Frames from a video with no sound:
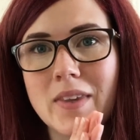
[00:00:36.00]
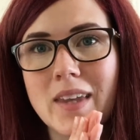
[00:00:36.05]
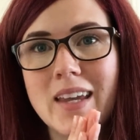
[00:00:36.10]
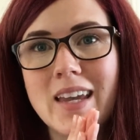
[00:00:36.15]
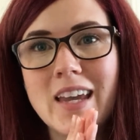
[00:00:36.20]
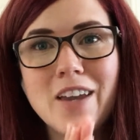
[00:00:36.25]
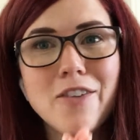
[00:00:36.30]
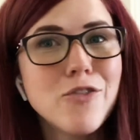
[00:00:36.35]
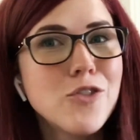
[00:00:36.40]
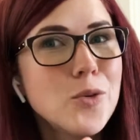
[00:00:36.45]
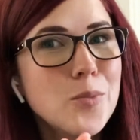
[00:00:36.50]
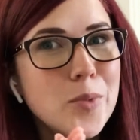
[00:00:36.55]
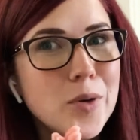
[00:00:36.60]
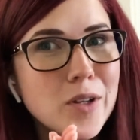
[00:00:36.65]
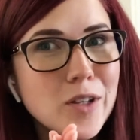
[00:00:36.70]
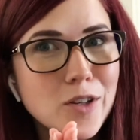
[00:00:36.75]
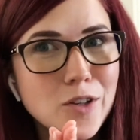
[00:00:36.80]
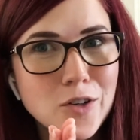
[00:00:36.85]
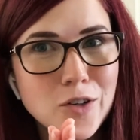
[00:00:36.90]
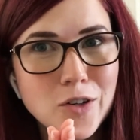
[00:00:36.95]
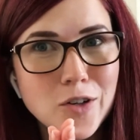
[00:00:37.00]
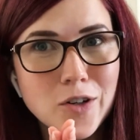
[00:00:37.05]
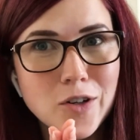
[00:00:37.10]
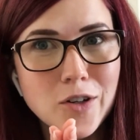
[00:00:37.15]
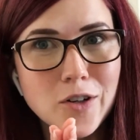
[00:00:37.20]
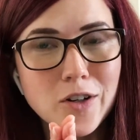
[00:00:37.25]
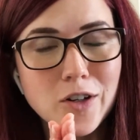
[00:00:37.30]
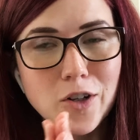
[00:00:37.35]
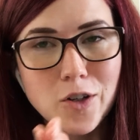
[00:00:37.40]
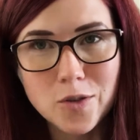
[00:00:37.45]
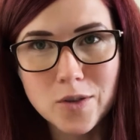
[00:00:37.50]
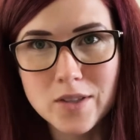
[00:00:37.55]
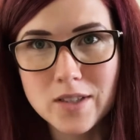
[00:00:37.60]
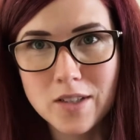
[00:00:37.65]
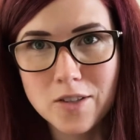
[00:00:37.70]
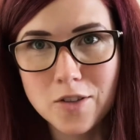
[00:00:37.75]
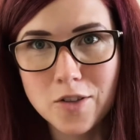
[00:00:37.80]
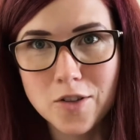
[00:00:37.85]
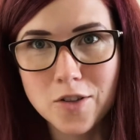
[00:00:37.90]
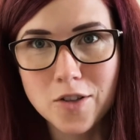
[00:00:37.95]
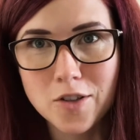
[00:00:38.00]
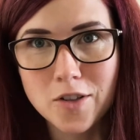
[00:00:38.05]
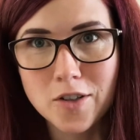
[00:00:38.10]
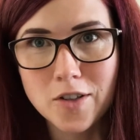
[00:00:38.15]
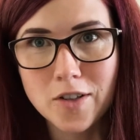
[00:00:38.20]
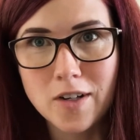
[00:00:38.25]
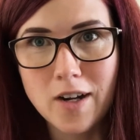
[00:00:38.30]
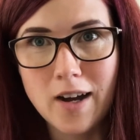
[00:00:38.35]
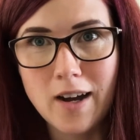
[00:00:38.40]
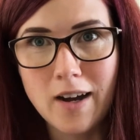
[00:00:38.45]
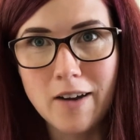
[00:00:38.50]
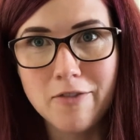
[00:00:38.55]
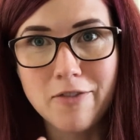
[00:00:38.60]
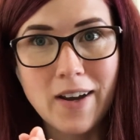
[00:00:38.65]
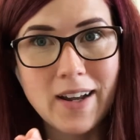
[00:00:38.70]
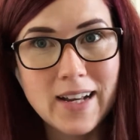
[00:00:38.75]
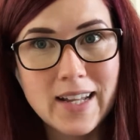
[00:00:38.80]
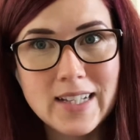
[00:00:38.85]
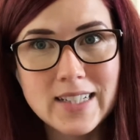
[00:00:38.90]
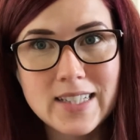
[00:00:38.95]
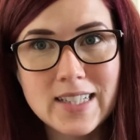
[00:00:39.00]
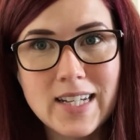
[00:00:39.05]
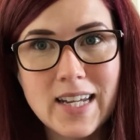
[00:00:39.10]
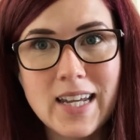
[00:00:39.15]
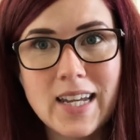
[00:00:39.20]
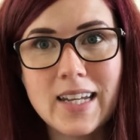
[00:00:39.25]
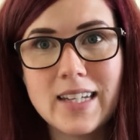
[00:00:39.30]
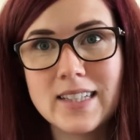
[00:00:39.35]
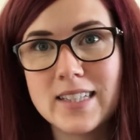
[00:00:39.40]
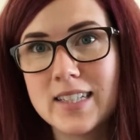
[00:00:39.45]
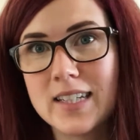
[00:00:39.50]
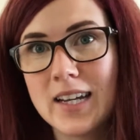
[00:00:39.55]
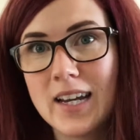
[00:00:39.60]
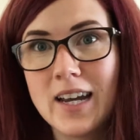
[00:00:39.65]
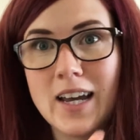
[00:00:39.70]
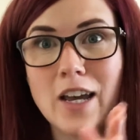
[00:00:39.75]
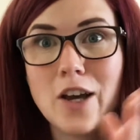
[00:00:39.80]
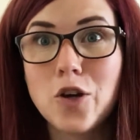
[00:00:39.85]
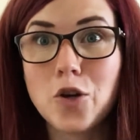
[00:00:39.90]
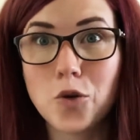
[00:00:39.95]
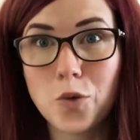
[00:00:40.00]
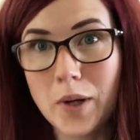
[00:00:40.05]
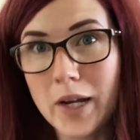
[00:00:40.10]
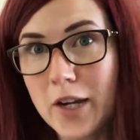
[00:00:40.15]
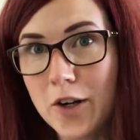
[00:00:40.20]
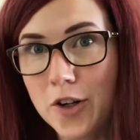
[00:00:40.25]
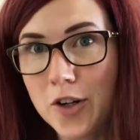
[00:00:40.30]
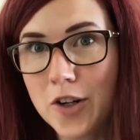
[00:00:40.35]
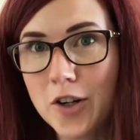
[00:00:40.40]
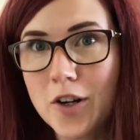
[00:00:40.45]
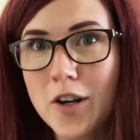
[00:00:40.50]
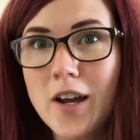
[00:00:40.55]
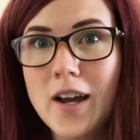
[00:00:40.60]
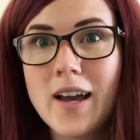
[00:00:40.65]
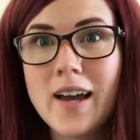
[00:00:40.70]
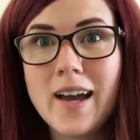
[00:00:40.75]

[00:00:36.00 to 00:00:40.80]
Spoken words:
if you put your finance date quicker,